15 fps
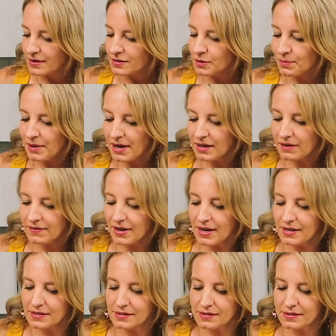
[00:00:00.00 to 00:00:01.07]
So plenty of
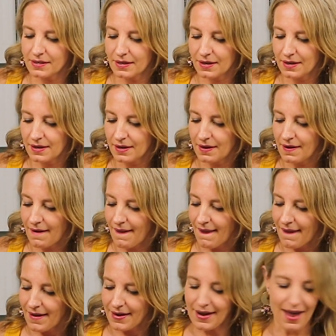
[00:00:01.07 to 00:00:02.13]
ice.
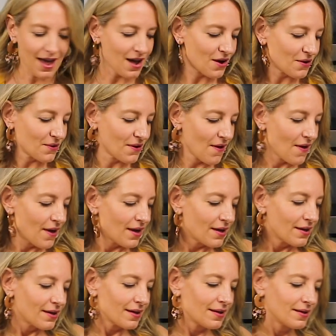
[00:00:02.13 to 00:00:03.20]
Now,
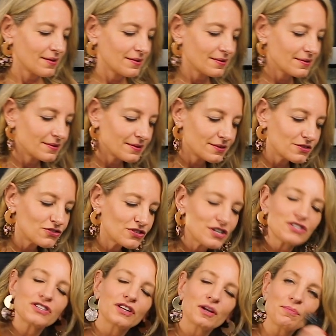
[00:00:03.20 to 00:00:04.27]

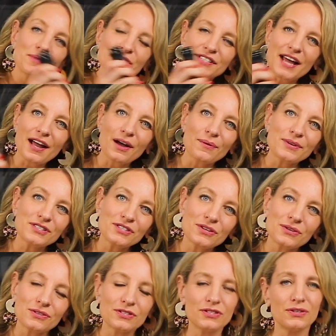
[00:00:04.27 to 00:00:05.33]
traditionally, Prosecco is
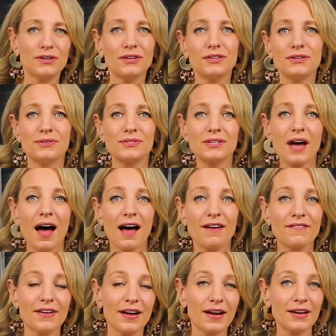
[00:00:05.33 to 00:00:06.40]
used. You could use
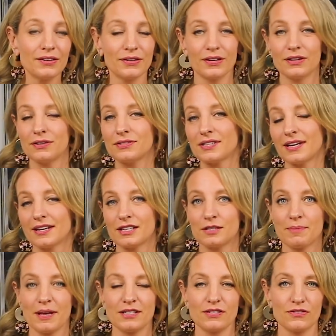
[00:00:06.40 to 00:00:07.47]
CAVA, you could use
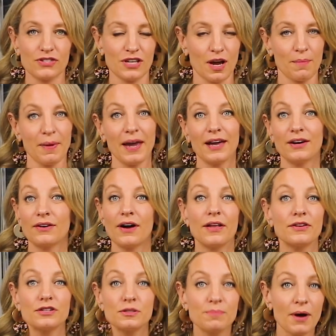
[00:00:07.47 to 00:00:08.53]
inexpensive champagne or
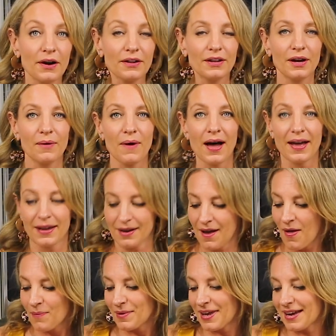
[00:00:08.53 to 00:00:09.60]
other sparkling wine.
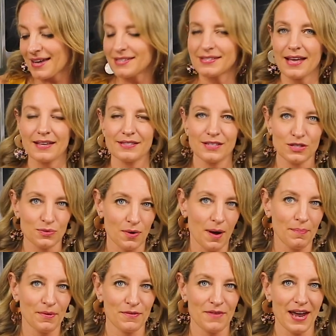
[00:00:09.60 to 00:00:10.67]
Like I said, since we're
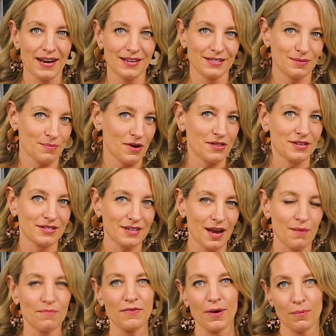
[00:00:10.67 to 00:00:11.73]
up in Venice where this
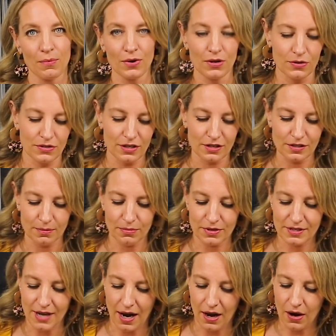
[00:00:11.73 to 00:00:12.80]
came from, we're using some
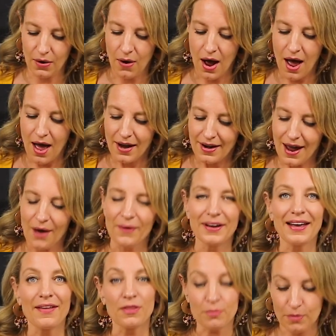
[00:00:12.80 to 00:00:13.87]
Prosecco. Now,
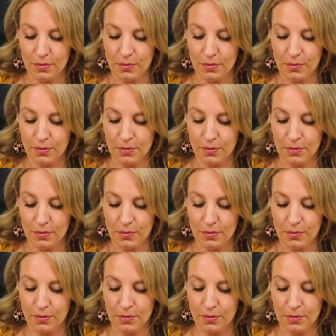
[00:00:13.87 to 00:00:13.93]
again, the